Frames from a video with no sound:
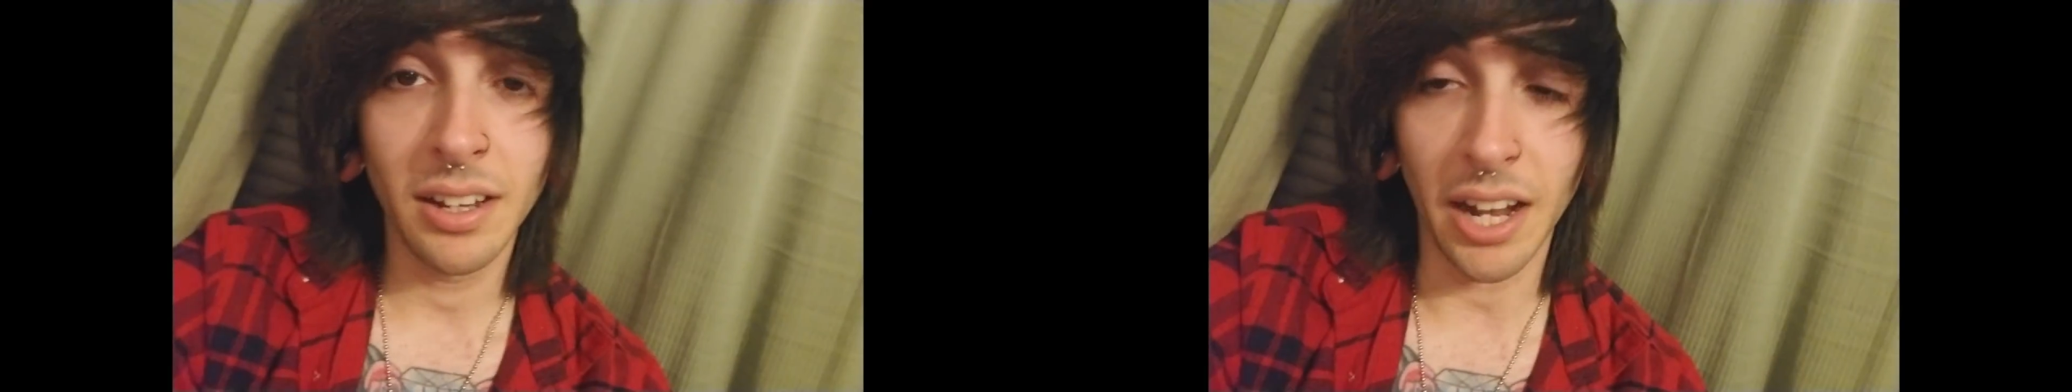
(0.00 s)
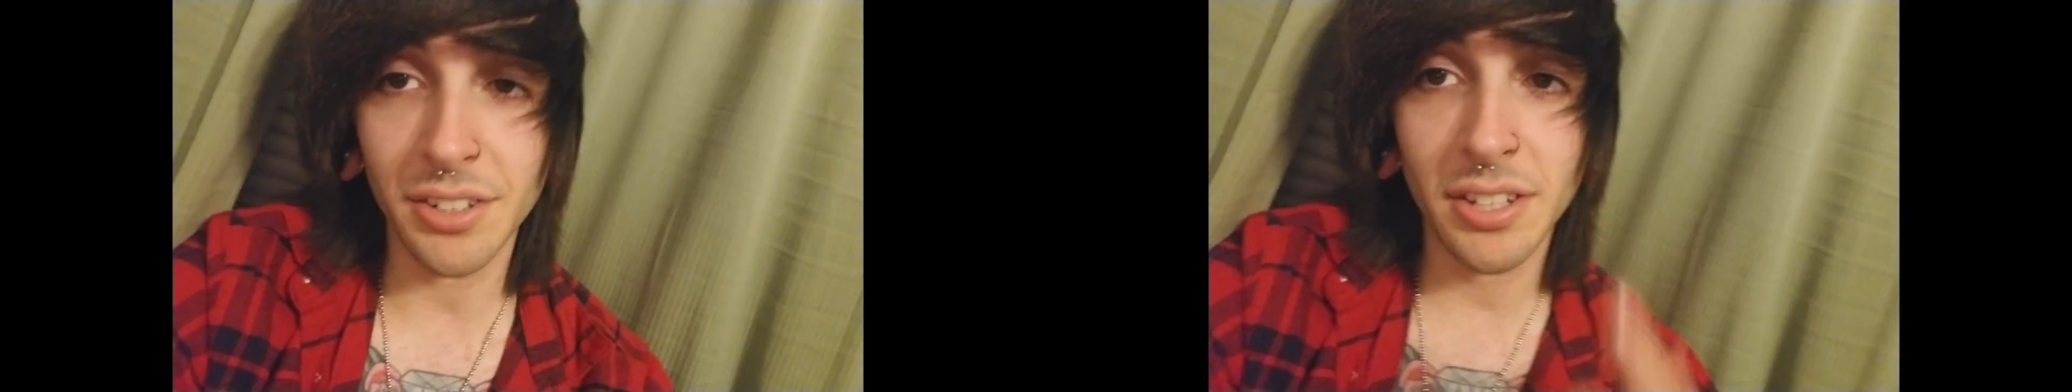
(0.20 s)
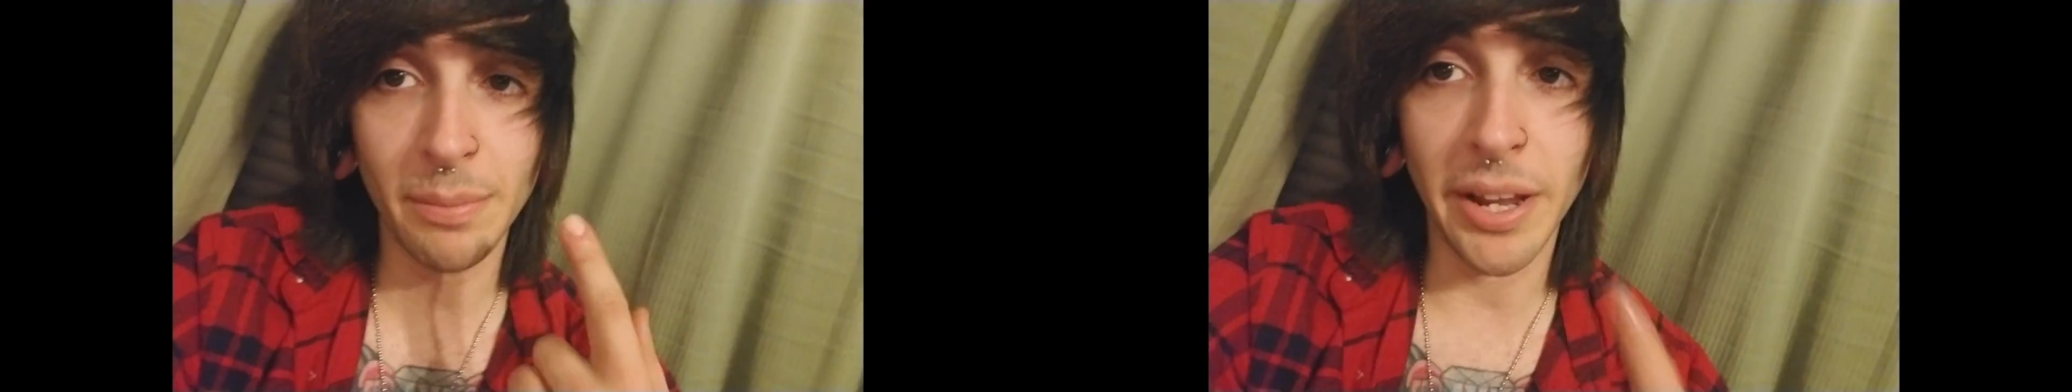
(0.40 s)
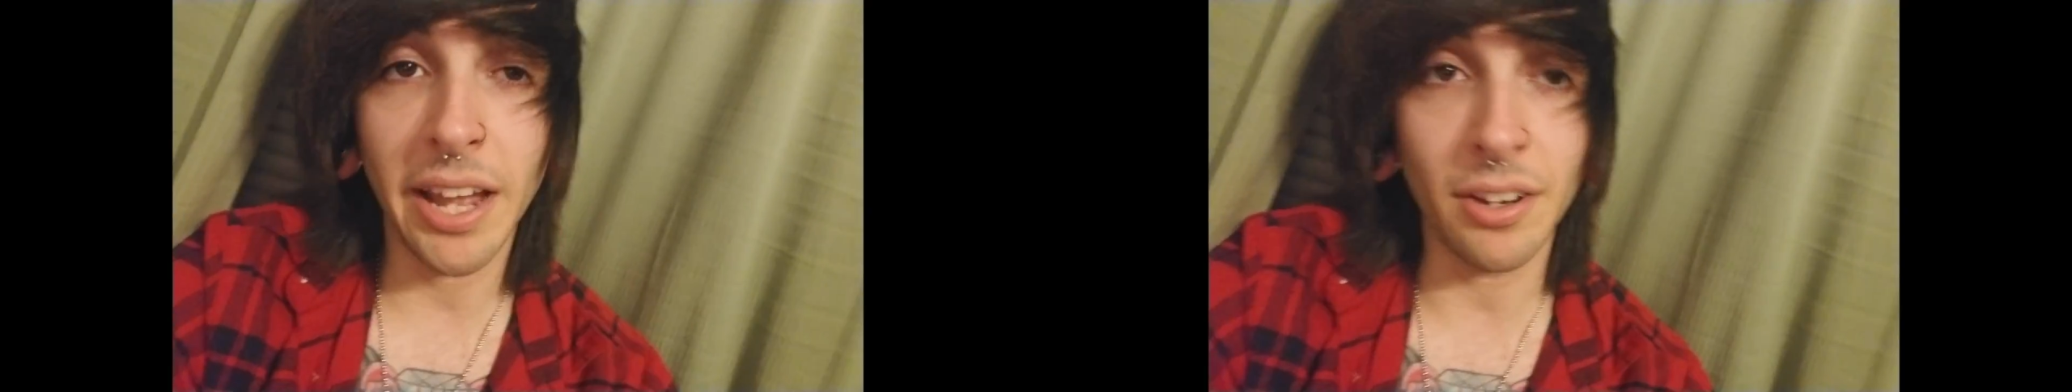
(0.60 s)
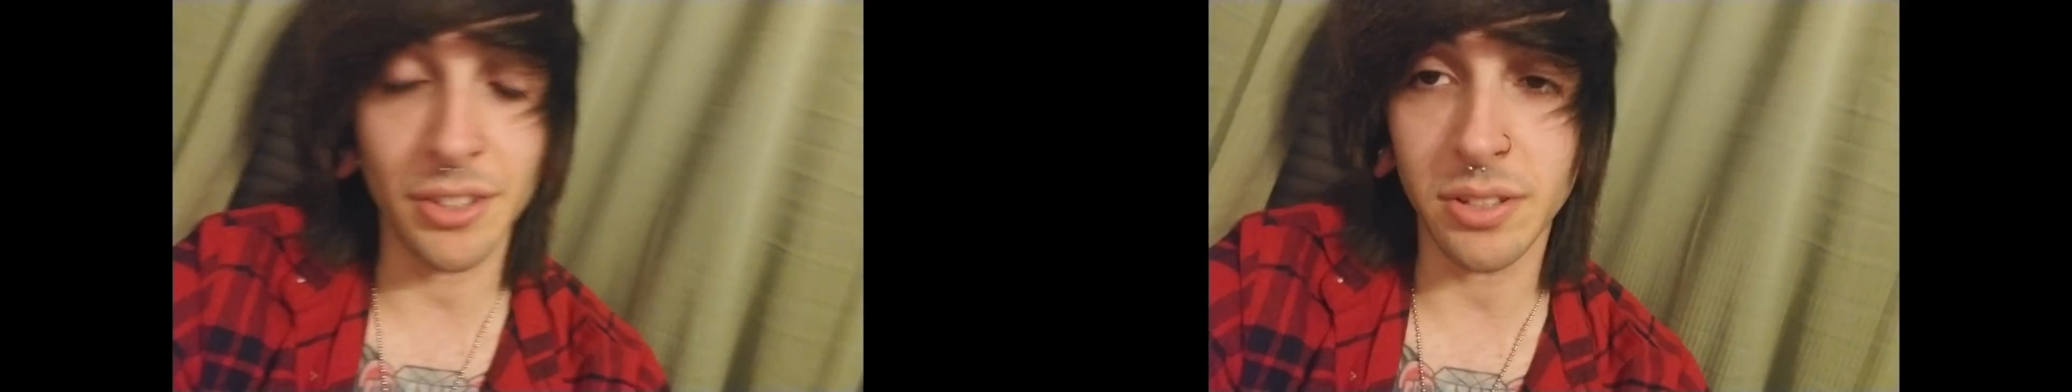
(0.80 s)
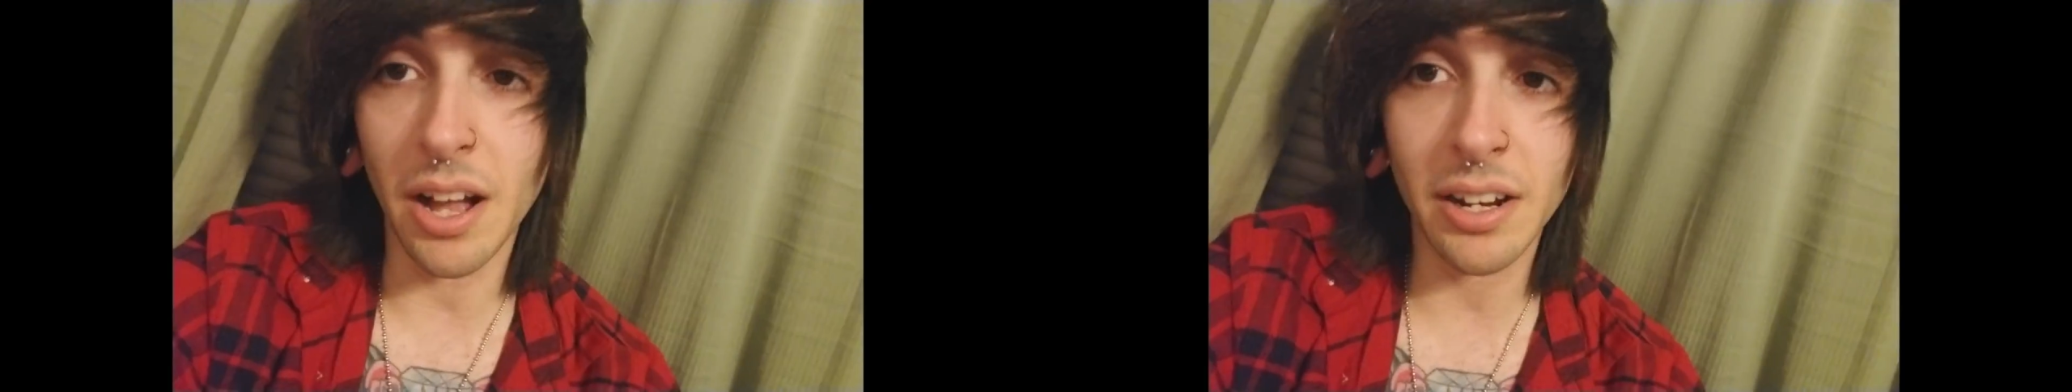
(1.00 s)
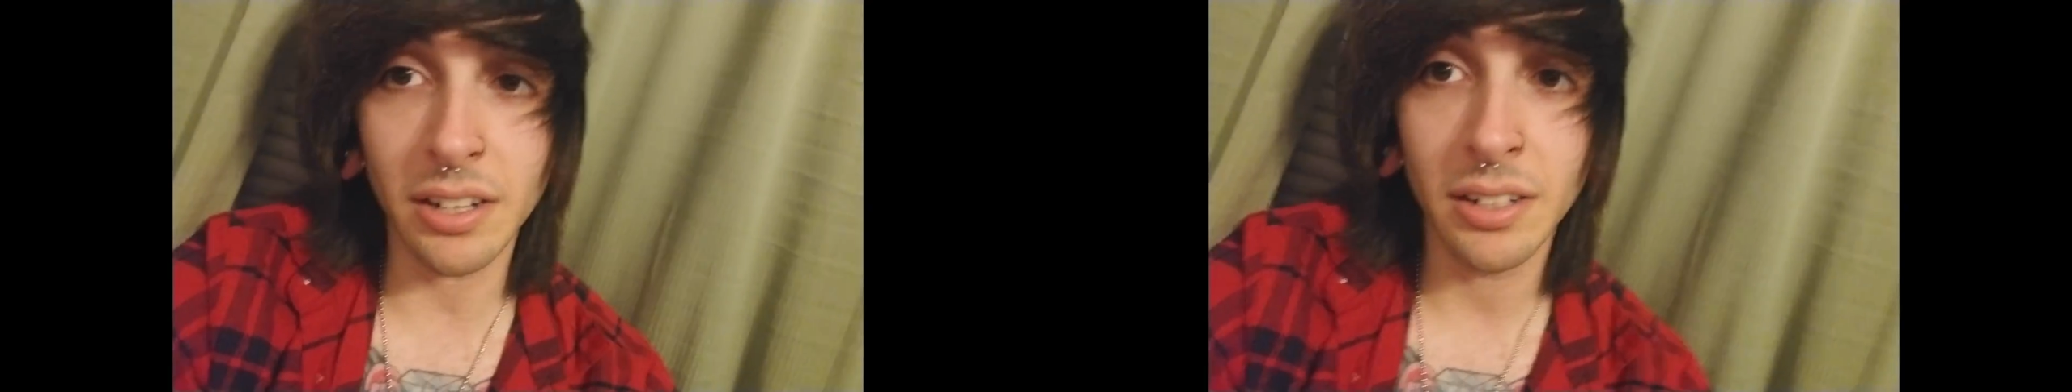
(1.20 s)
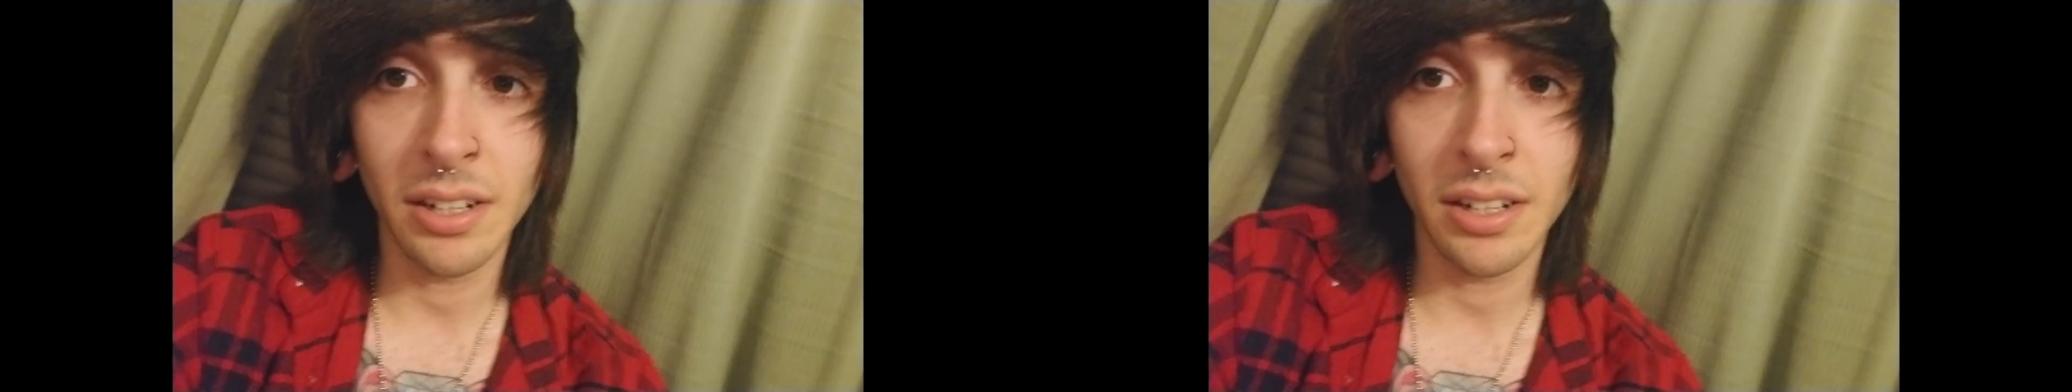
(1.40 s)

I just hit my head on this locker,